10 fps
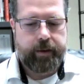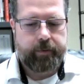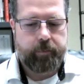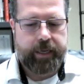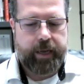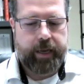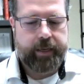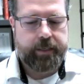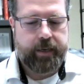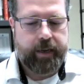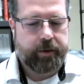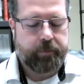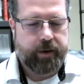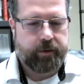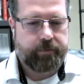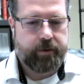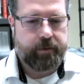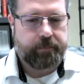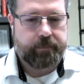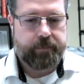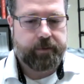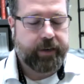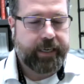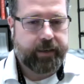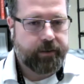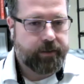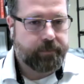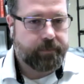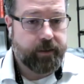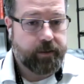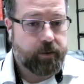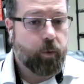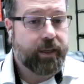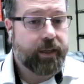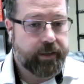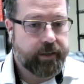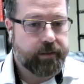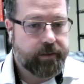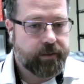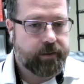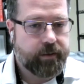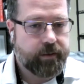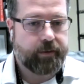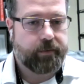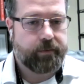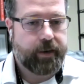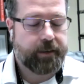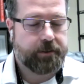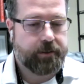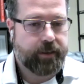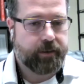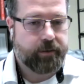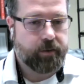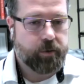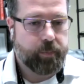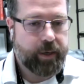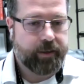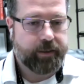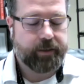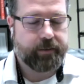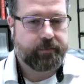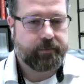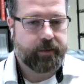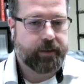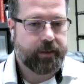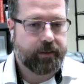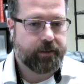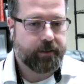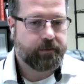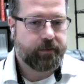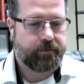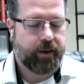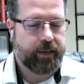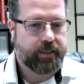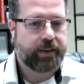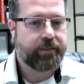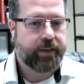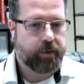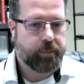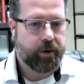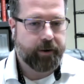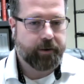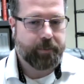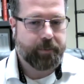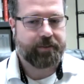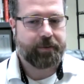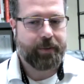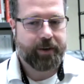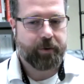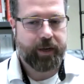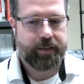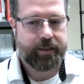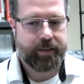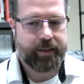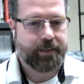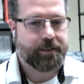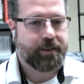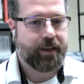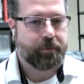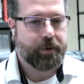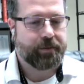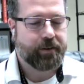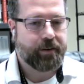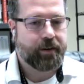We age it anywhere from 3 years up to 20 years. Now, nationally under Old Quebec, you can just find a 7-year product, but if you make your way to the Clyde Weaver